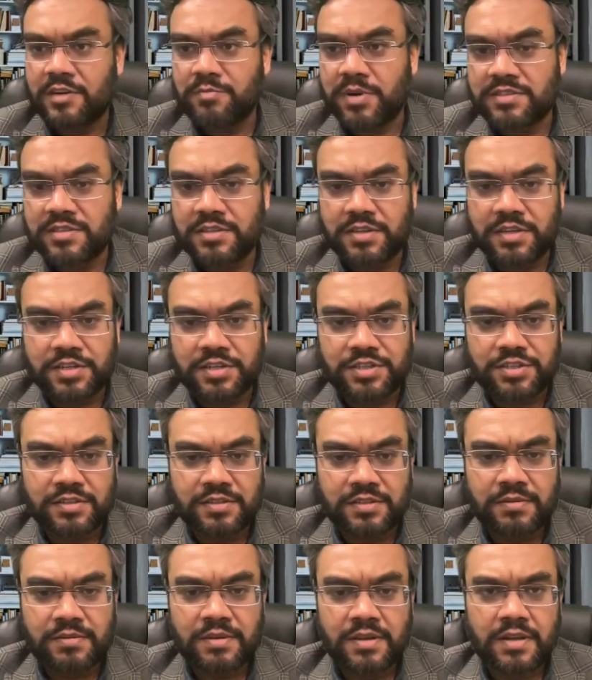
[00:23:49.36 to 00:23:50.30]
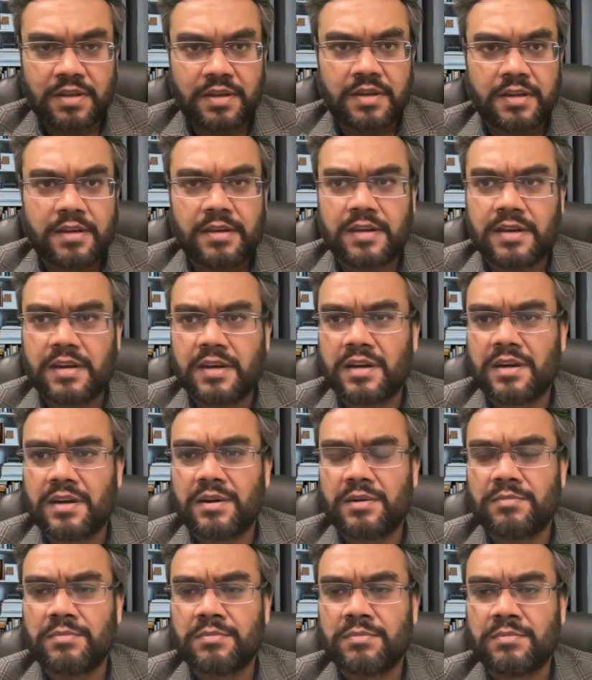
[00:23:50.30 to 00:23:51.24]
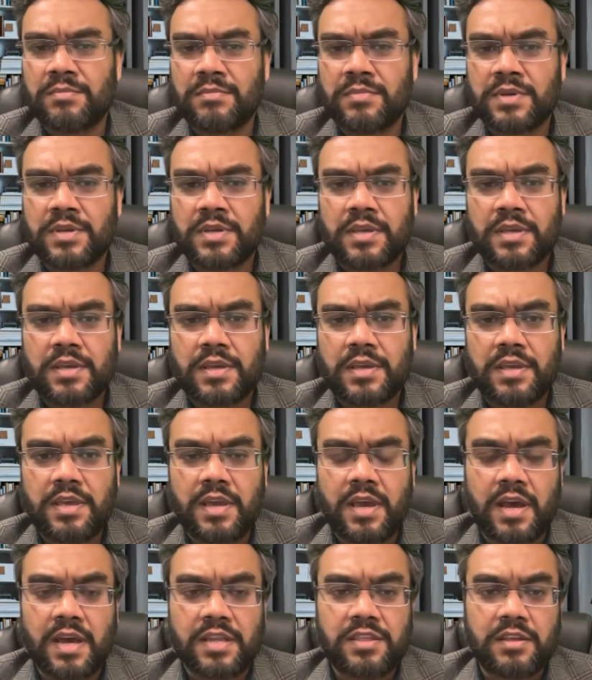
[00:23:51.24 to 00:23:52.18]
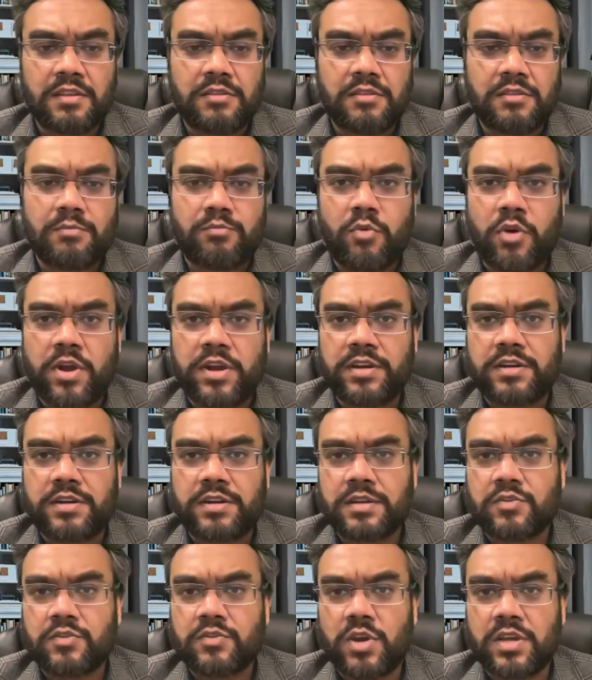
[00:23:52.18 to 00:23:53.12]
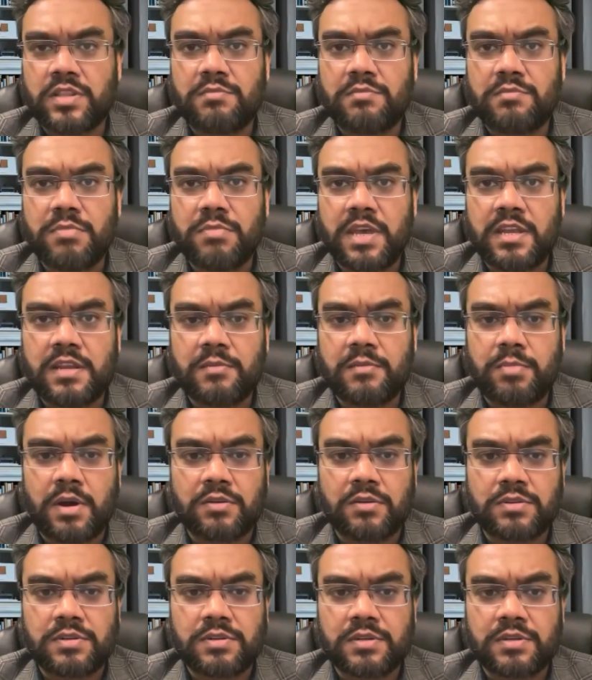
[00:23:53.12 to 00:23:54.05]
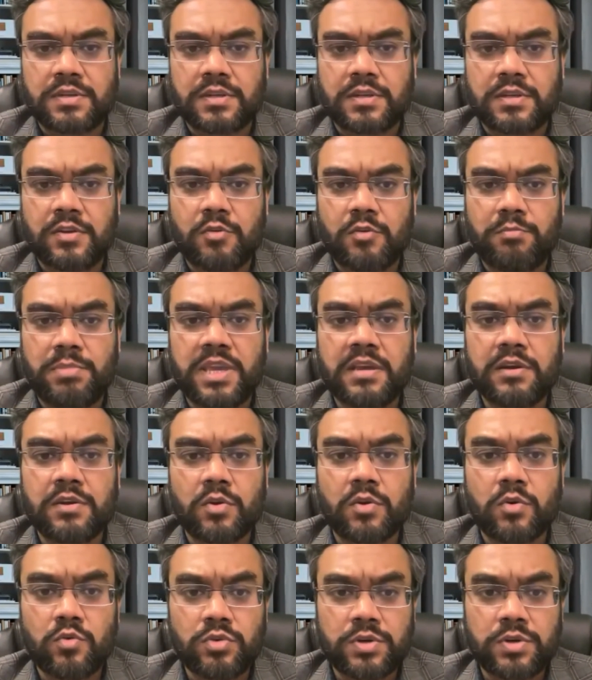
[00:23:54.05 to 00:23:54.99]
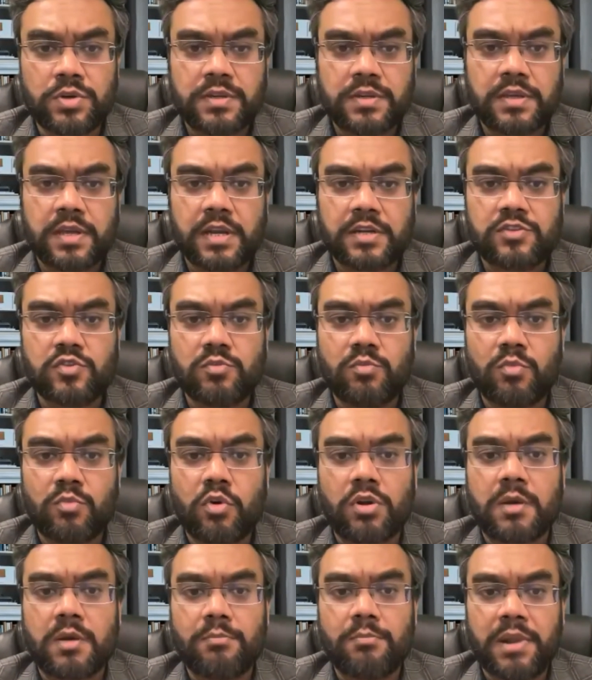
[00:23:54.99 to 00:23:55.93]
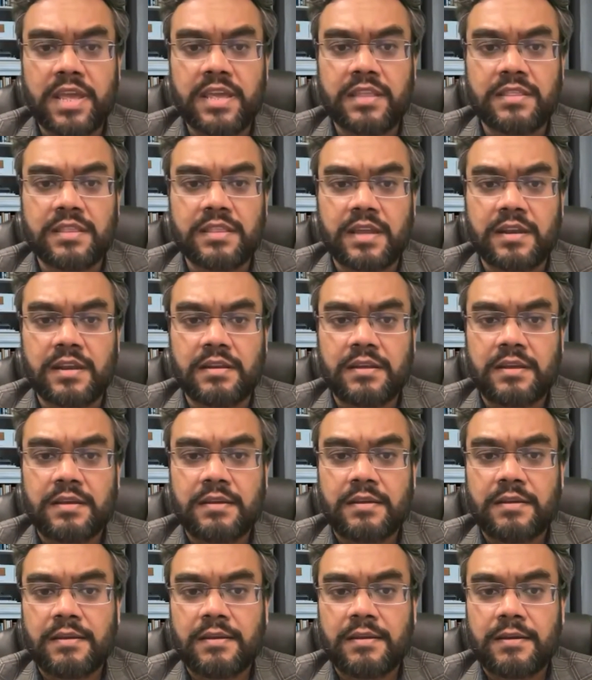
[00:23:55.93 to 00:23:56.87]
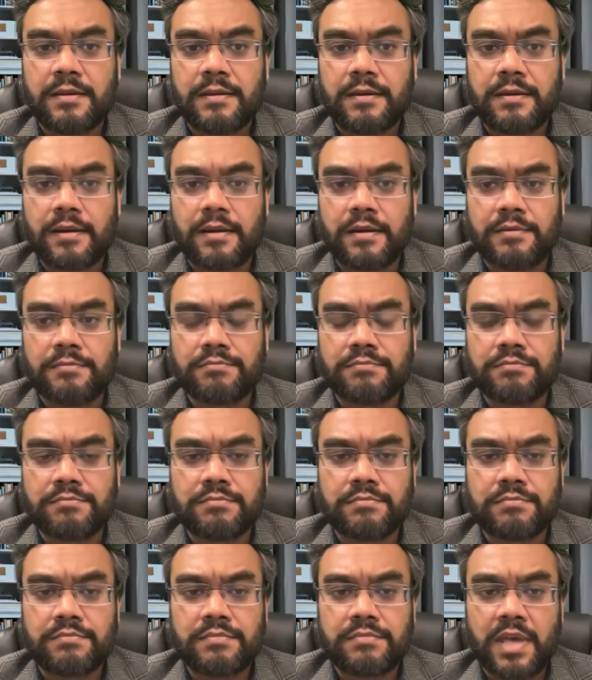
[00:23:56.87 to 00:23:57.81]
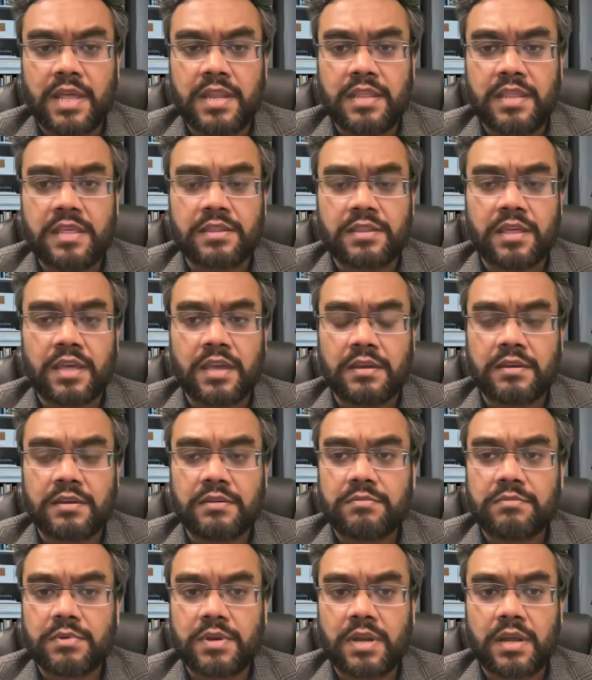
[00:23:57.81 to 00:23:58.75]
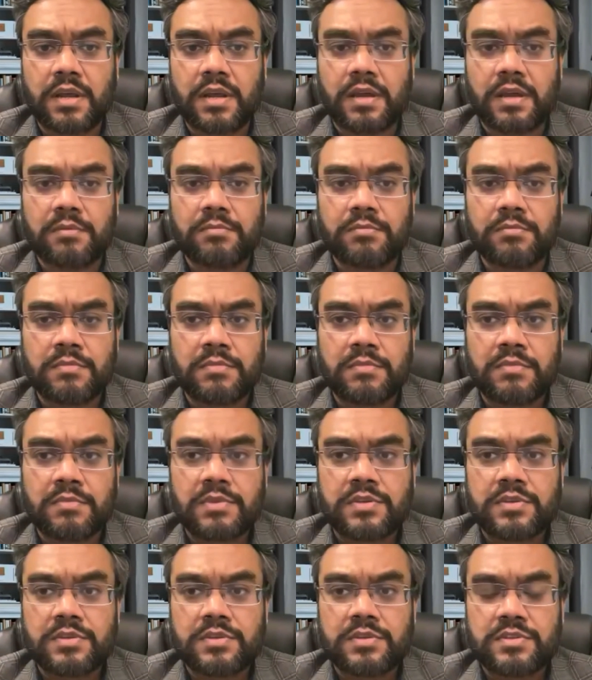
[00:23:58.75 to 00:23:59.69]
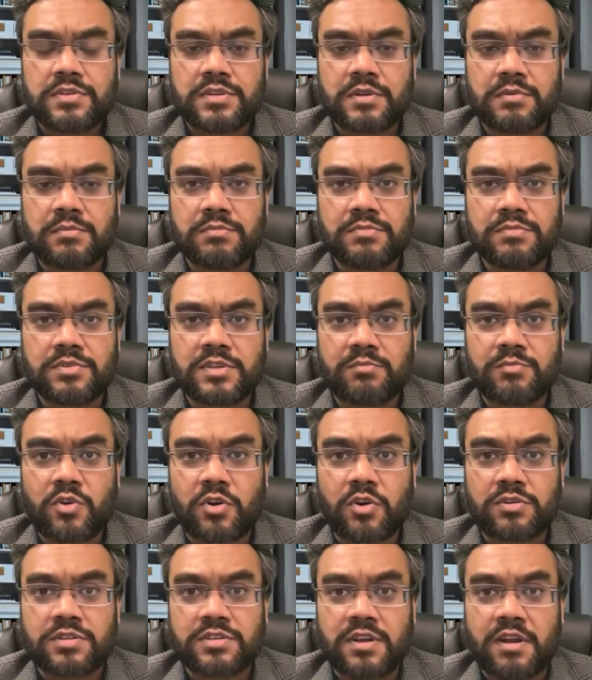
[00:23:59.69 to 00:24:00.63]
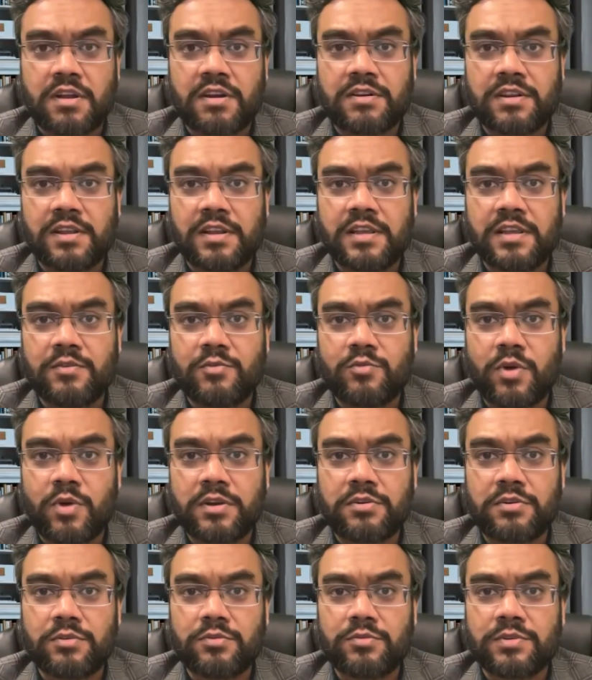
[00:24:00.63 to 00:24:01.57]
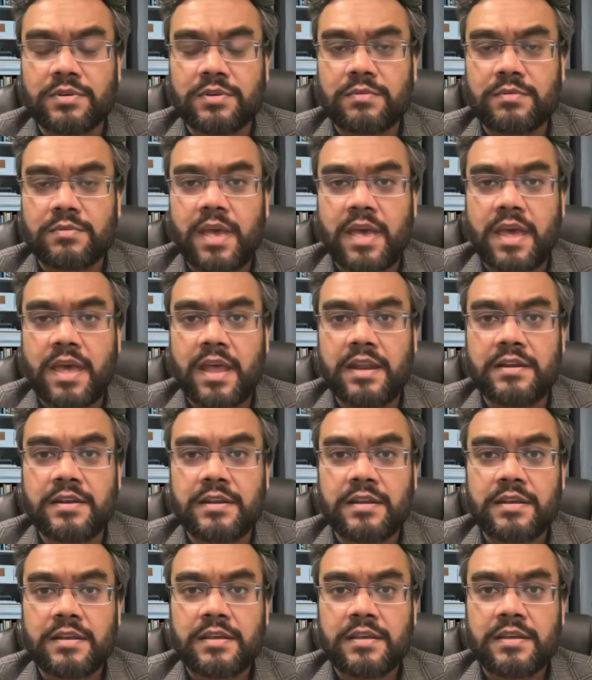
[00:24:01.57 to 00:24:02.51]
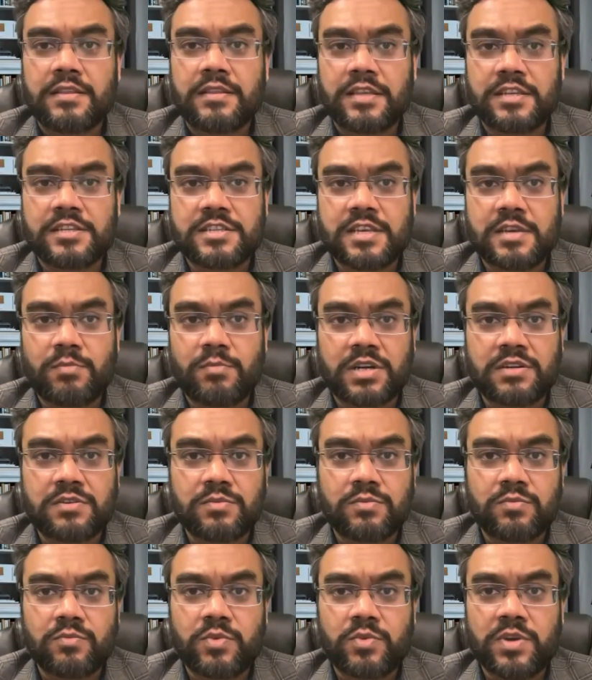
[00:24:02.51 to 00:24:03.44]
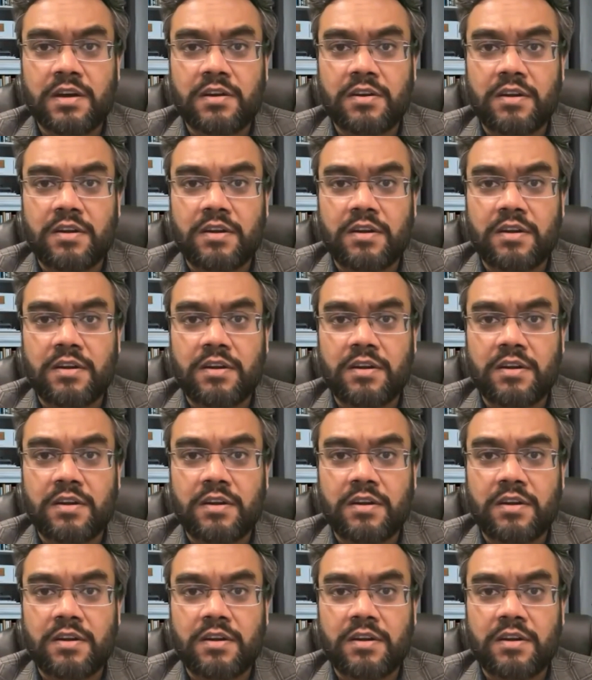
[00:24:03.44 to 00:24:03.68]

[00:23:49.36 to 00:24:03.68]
presentation. Yeah, I think the point Joydeep made about being rude gets you more complaint than any other thing. Some doctors are really quite rude, and they say, but we are